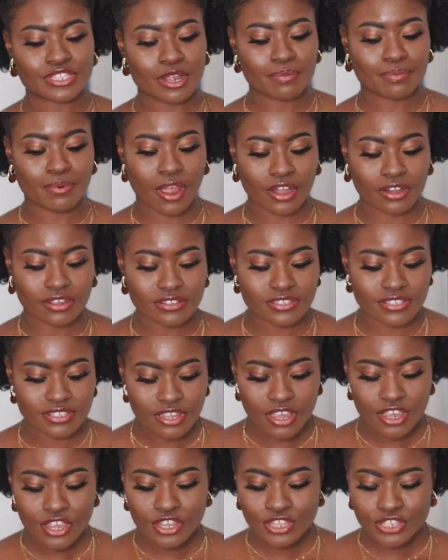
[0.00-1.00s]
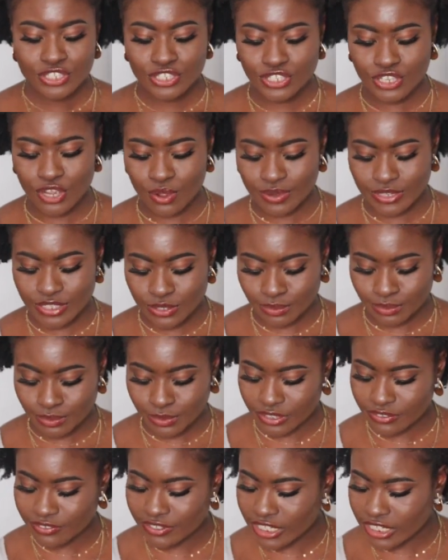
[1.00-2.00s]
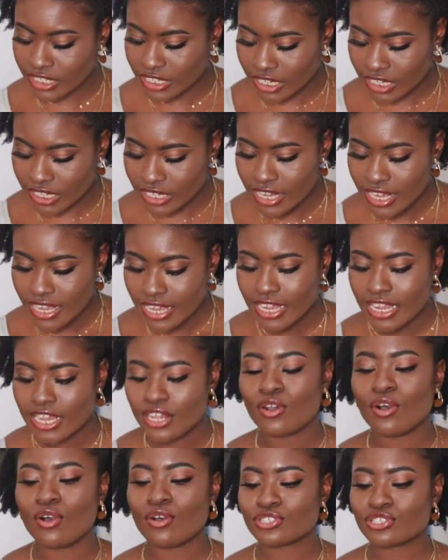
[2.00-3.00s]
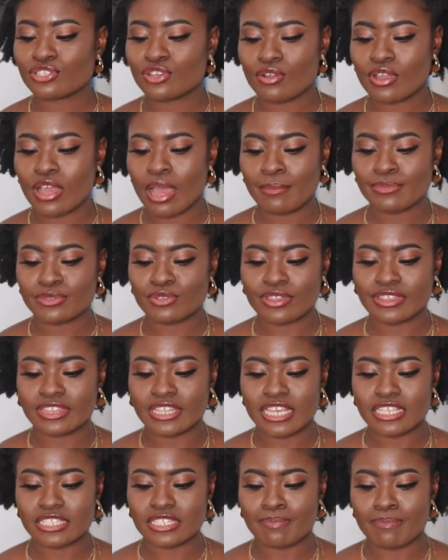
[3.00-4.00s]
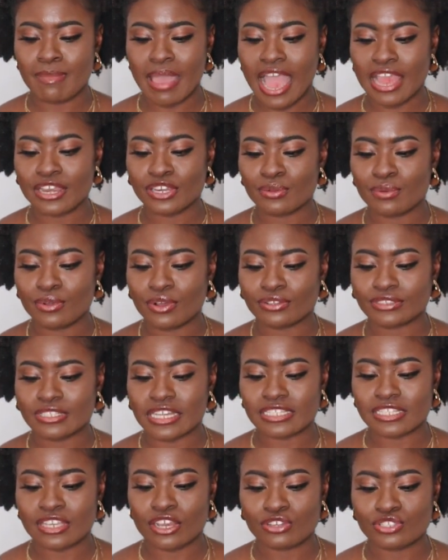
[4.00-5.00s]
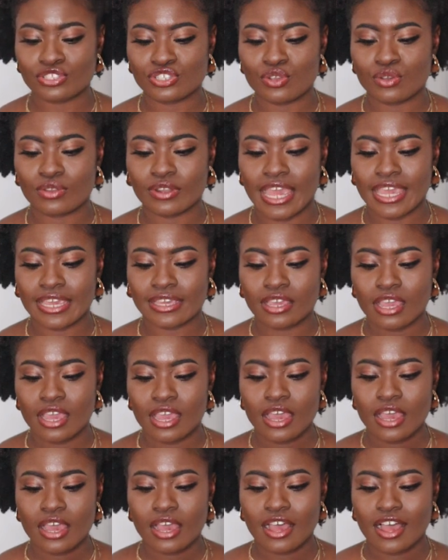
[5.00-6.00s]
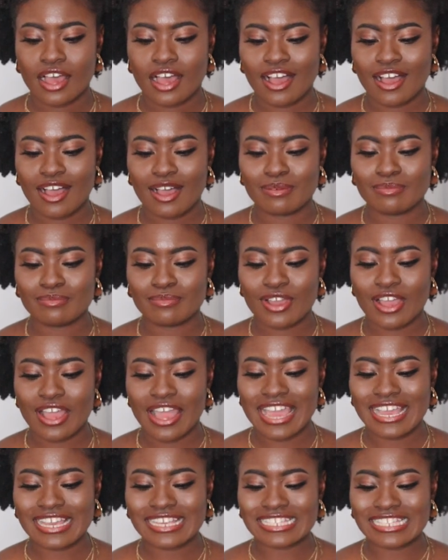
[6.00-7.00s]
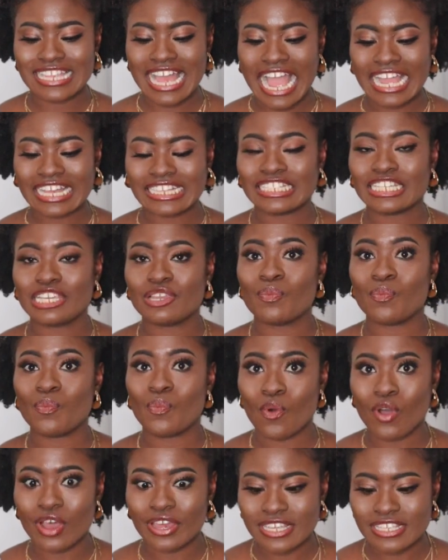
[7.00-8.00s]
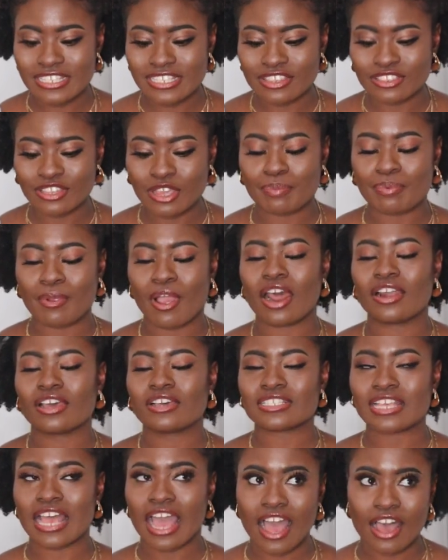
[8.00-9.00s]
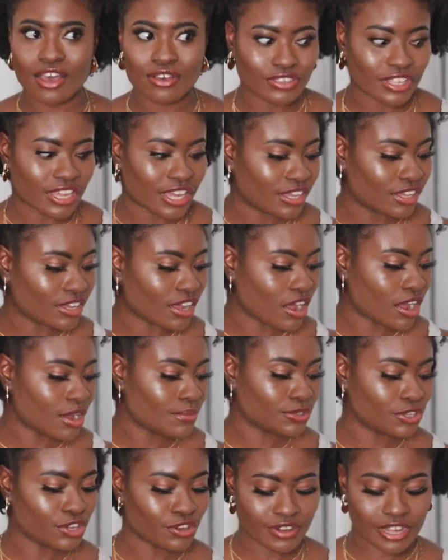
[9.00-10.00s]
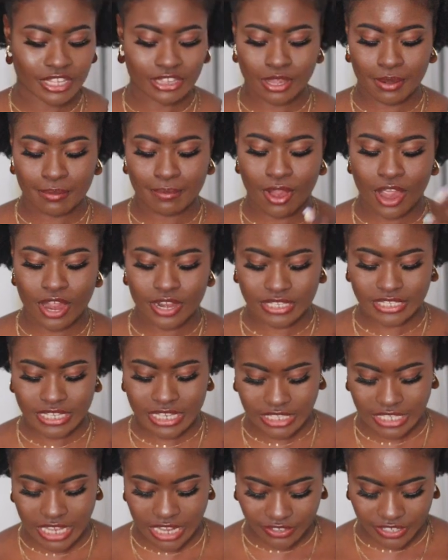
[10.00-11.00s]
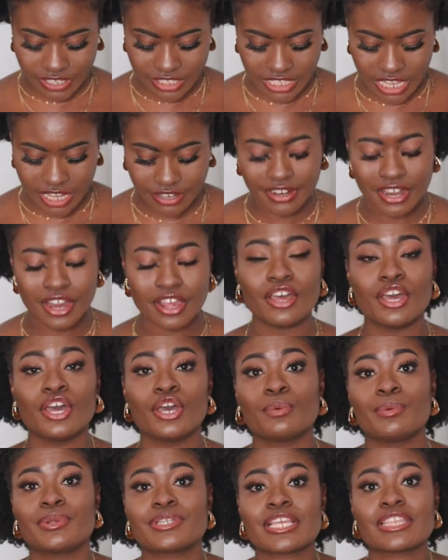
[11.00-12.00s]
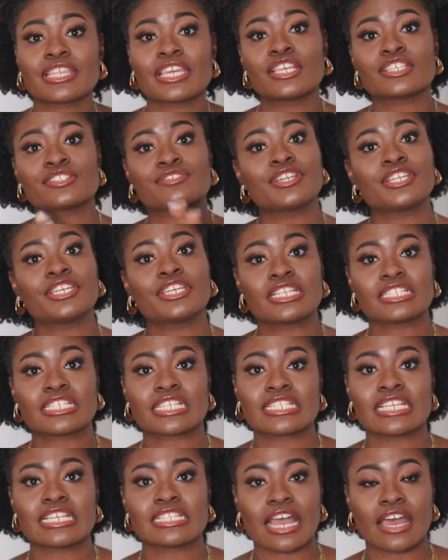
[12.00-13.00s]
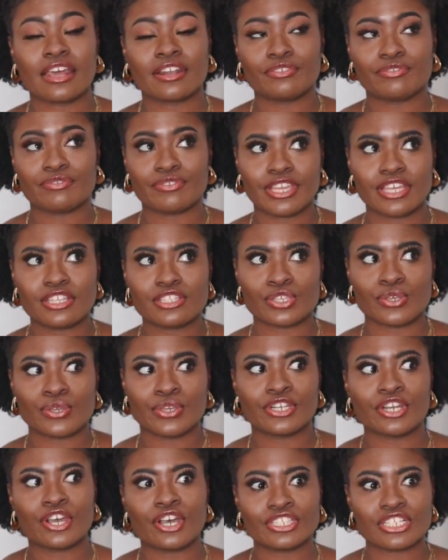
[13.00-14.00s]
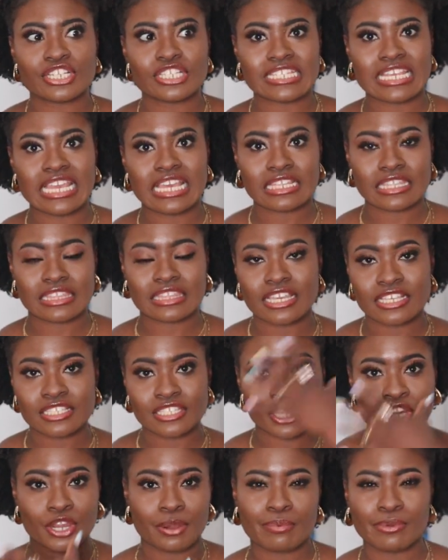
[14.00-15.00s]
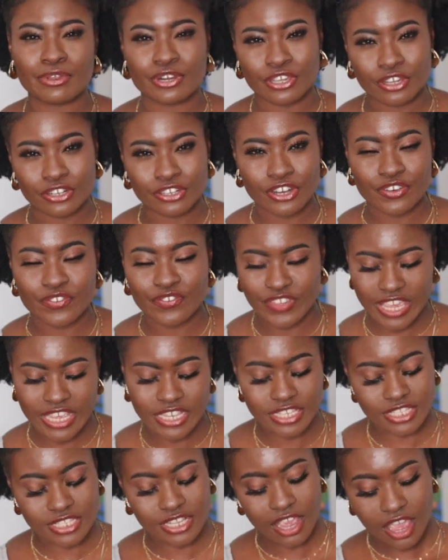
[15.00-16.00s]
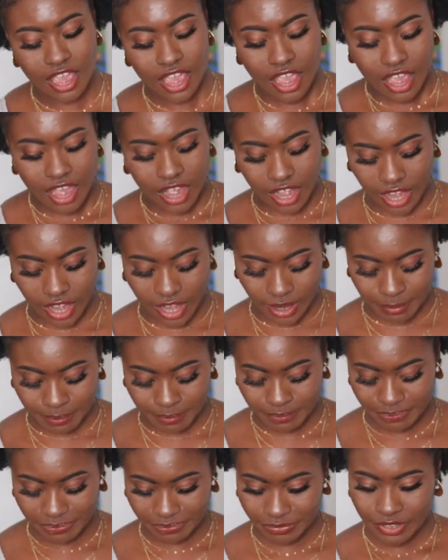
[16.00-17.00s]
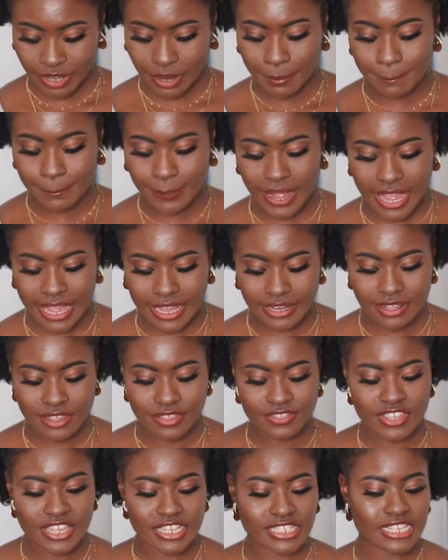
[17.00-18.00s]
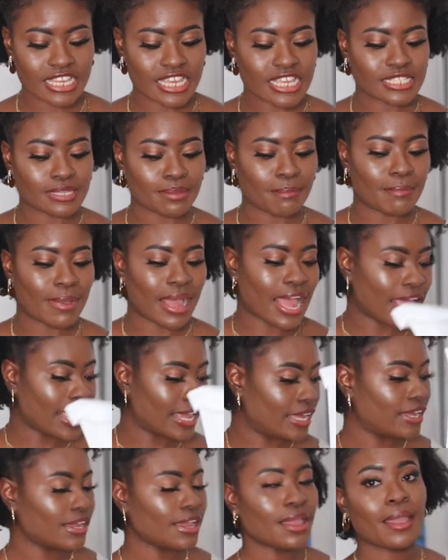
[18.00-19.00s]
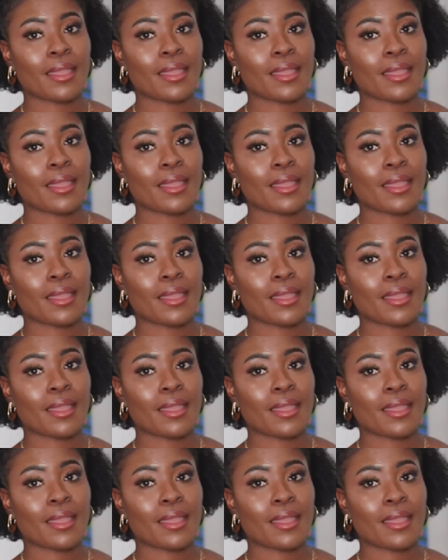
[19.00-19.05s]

their products. So it's really, really good. It also comes with this manual that tells you like um, exactly what is in their products, how they um, curate their products, etc., etc., which I think is really good to sit down and read so you can understand the things that you're putting on your face. Um, but this is my